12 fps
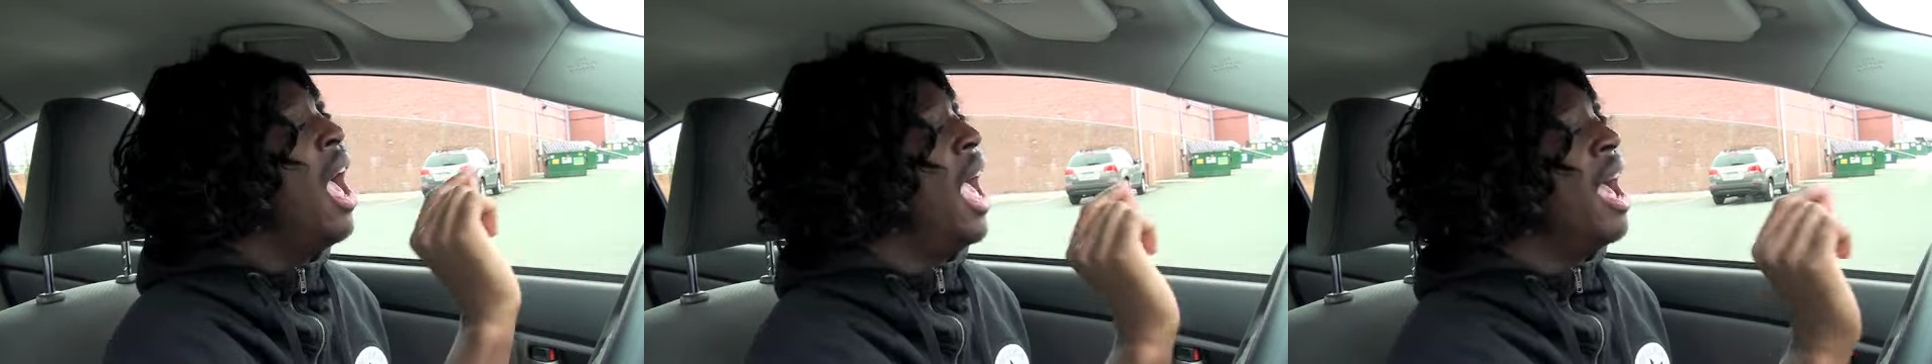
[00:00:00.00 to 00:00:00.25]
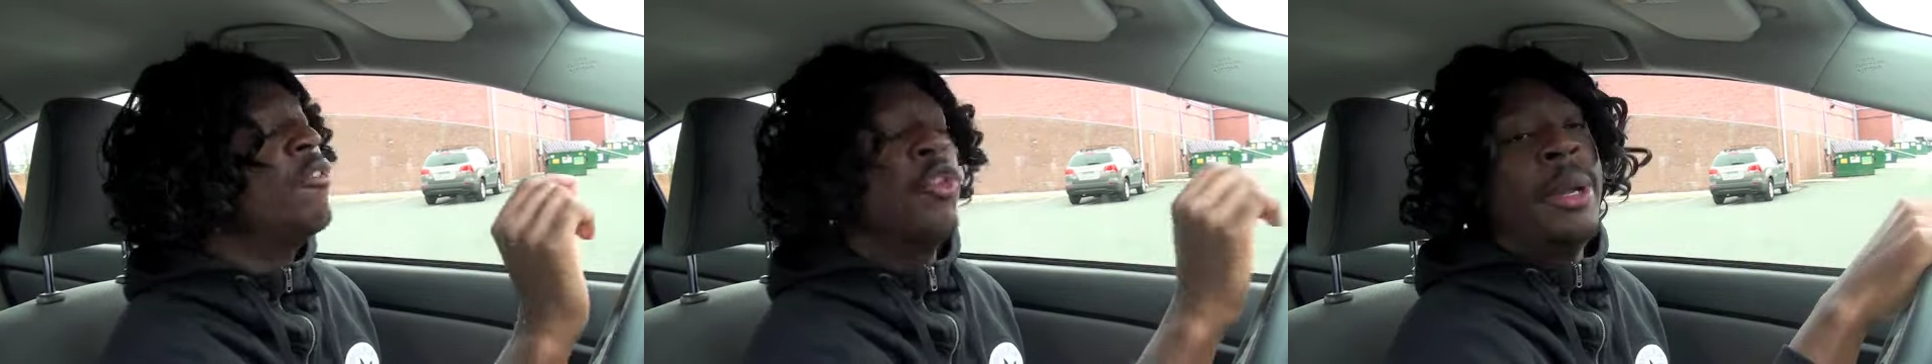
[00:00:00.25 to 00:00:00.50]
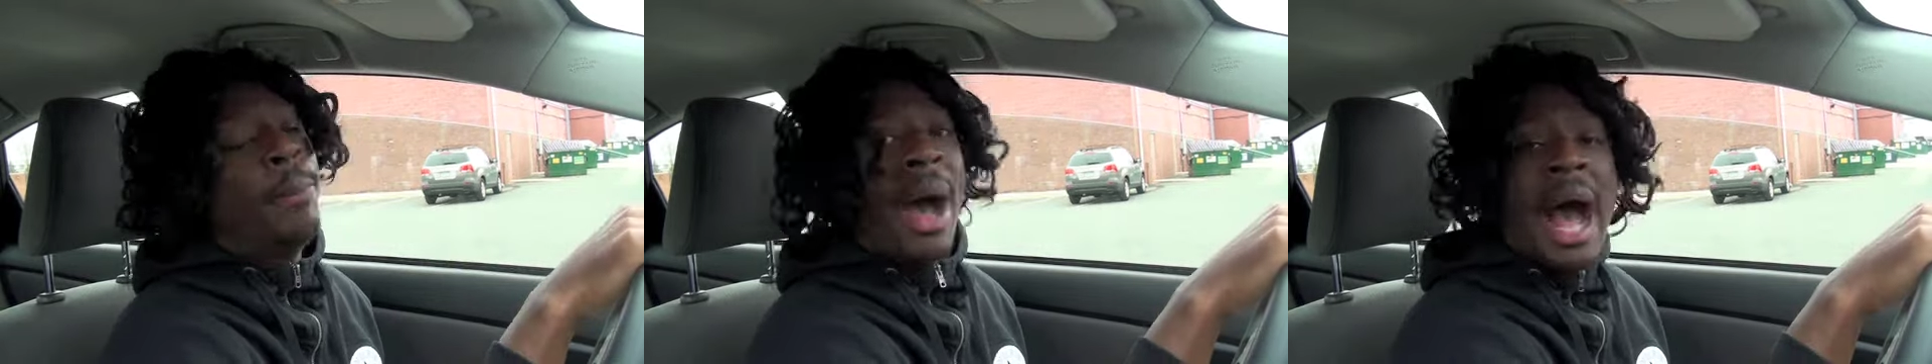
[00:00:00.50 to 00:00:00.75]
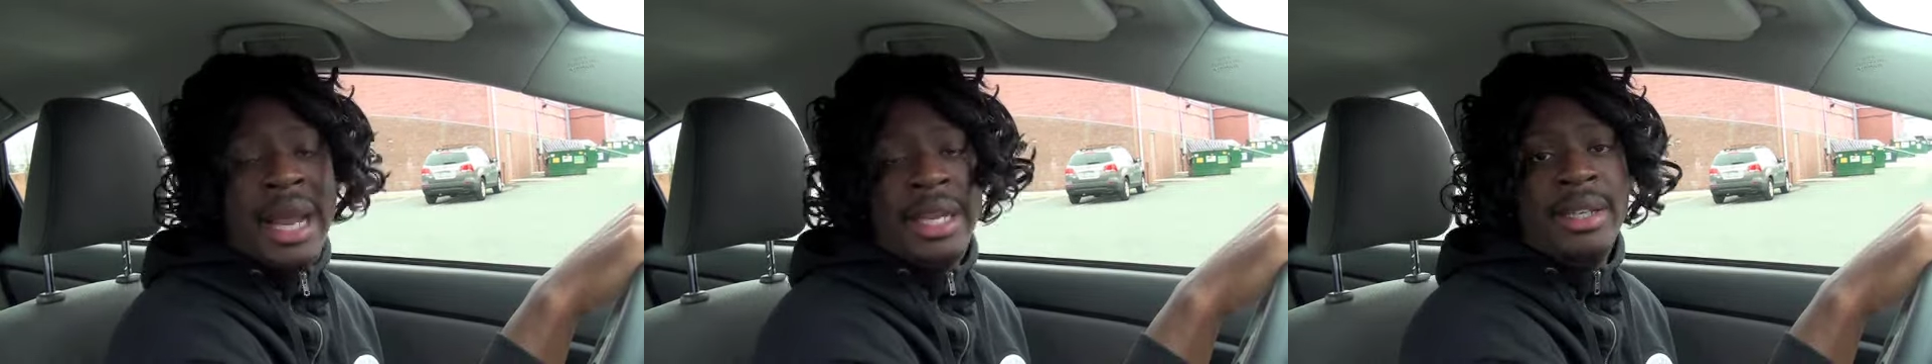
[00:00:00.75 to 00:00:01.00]

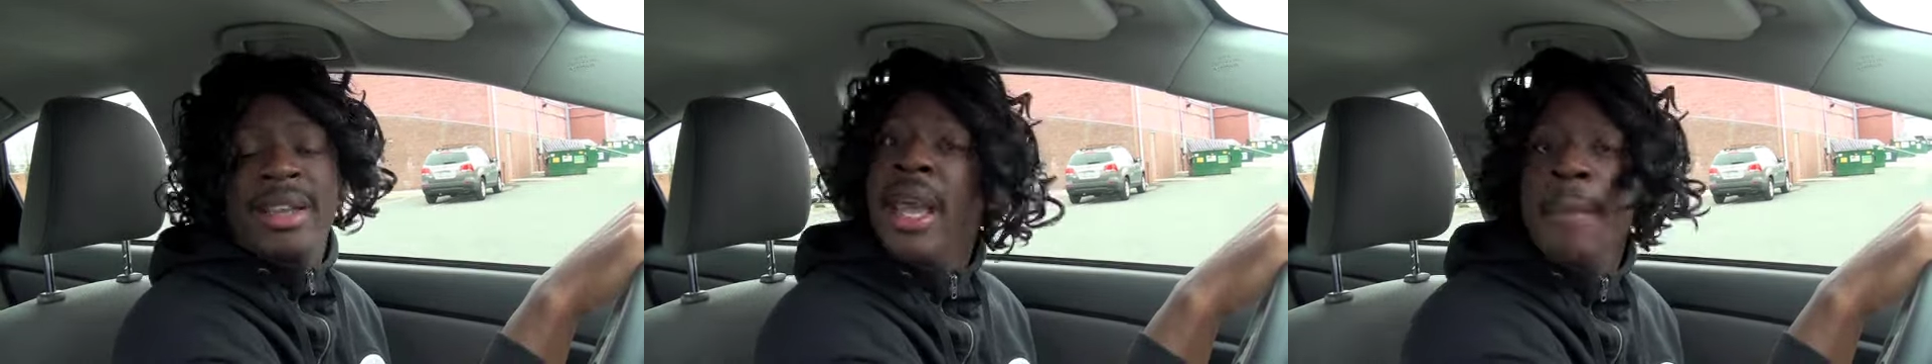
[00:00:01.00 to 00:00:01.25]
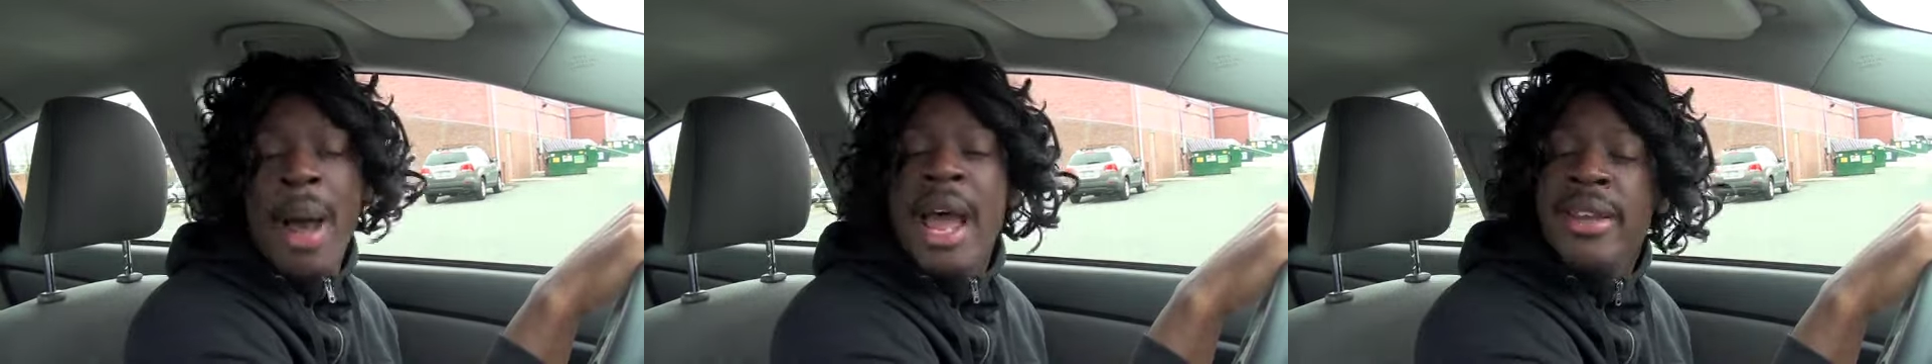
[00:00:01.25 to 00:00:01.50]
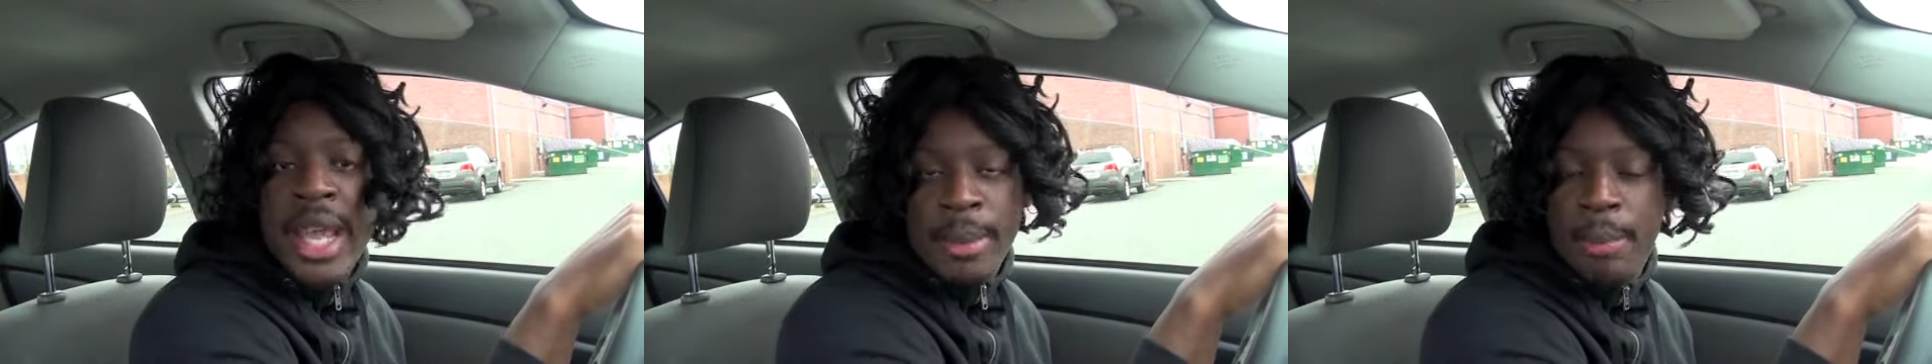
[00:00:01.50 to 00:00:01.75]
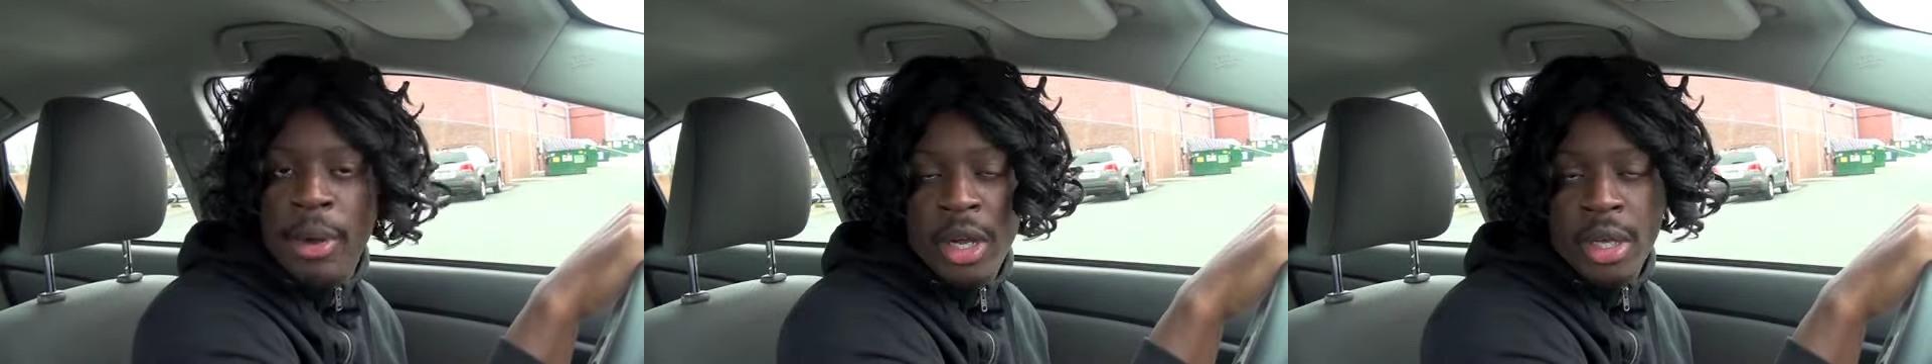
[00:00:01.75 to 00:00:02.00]
everybody in my
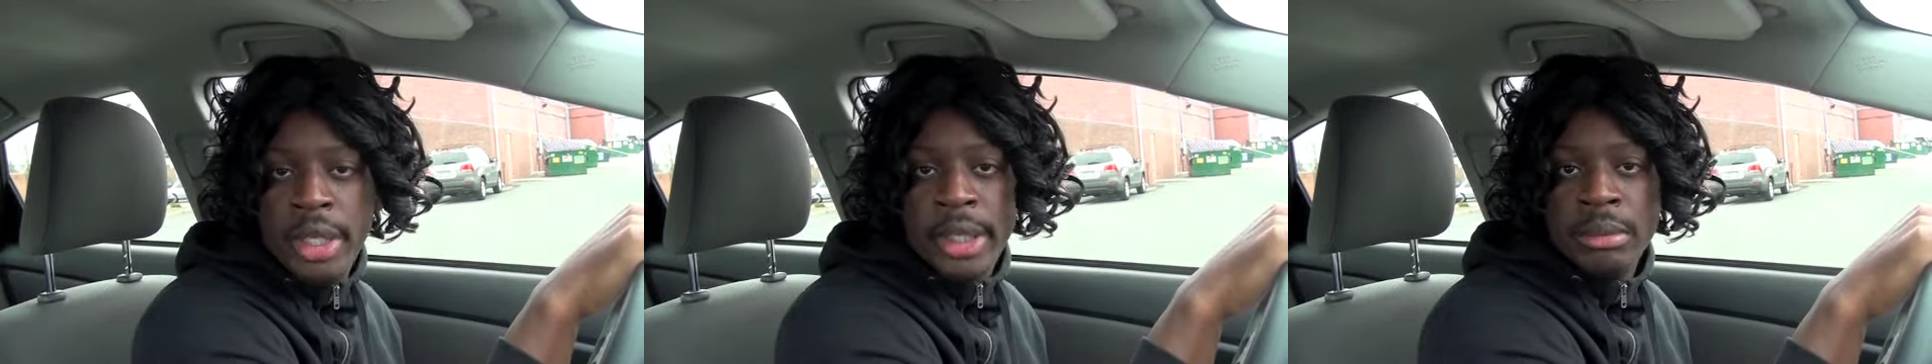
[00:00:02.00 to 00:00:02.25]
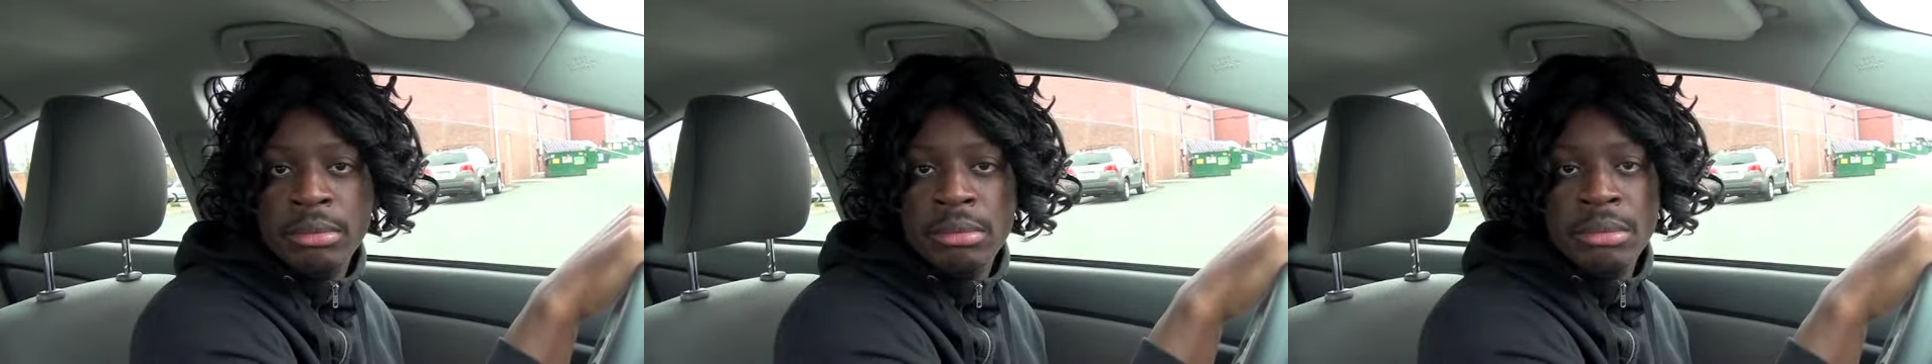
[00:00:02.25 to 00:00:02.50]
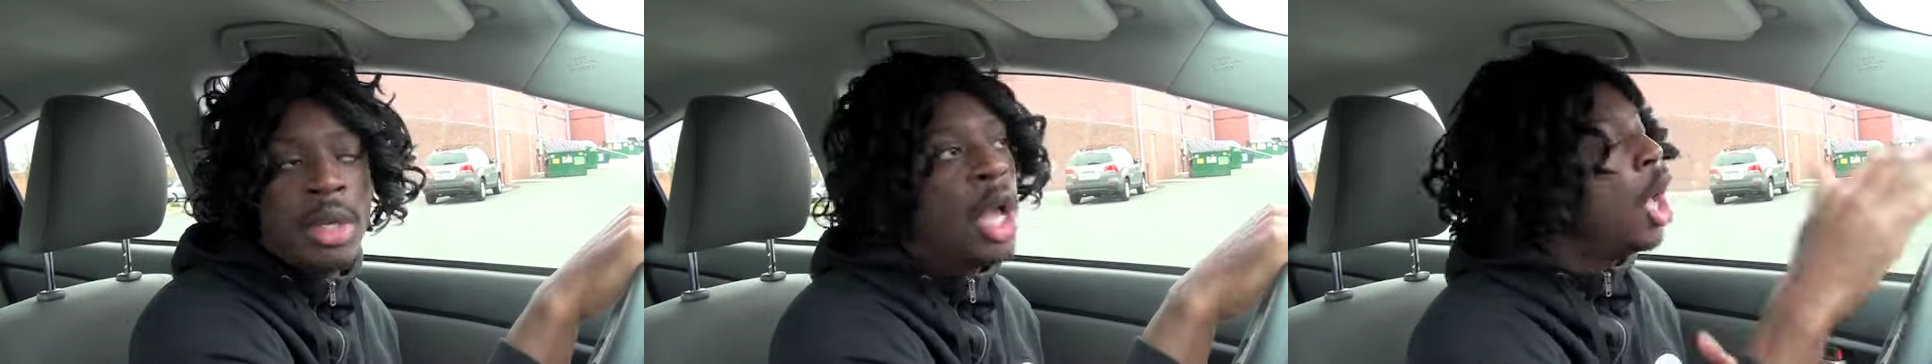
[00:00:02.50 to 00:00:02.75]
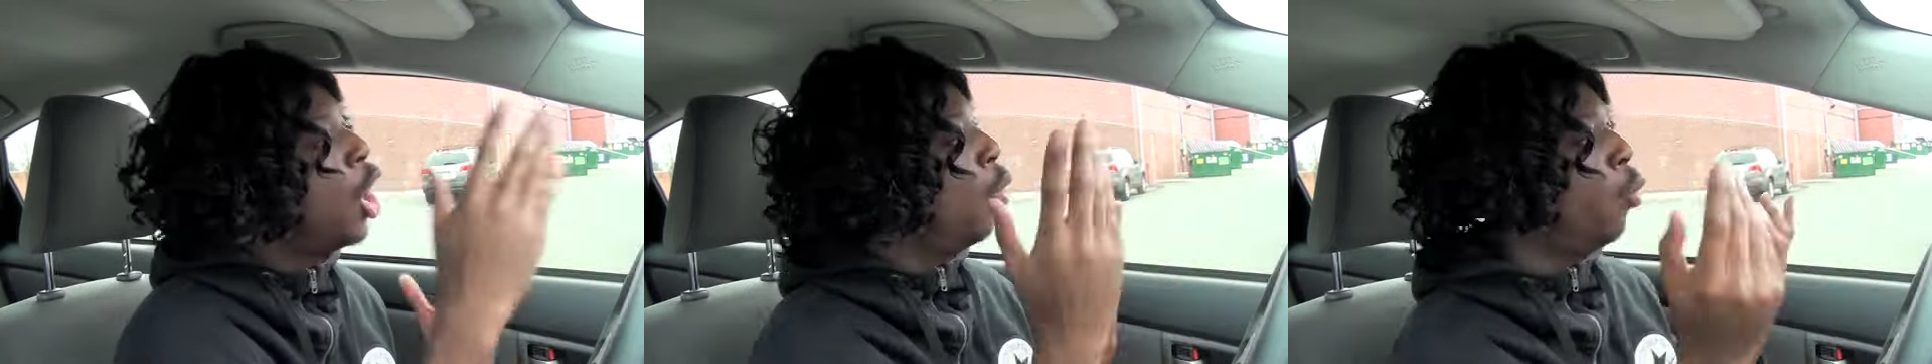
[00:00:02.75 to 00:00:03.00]
neighborhood.
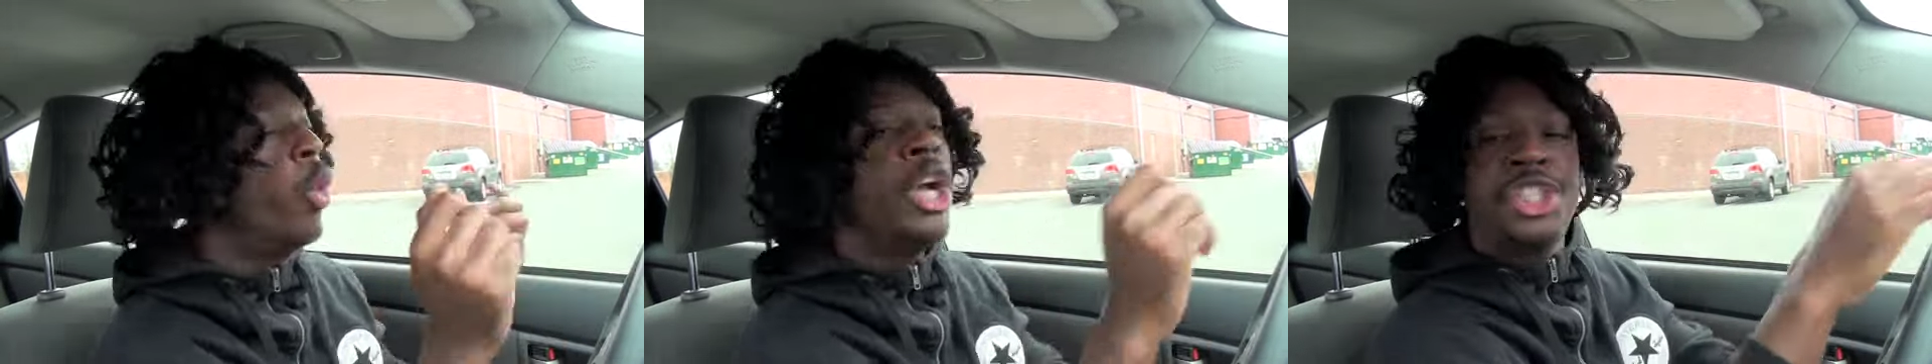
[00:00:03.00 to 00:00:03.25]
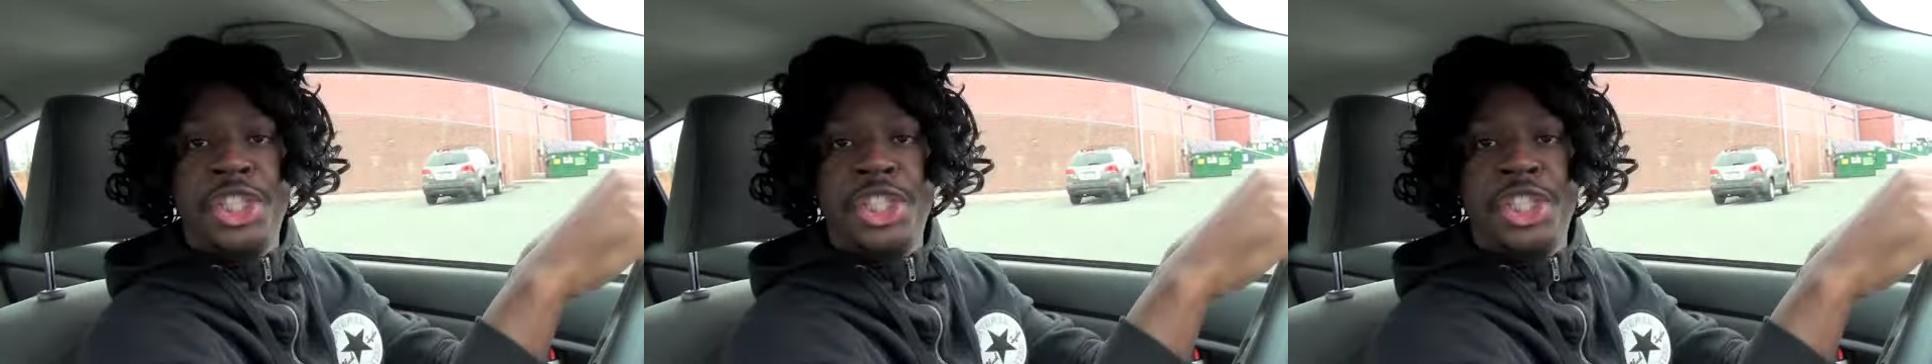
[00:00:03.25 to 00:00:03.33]
What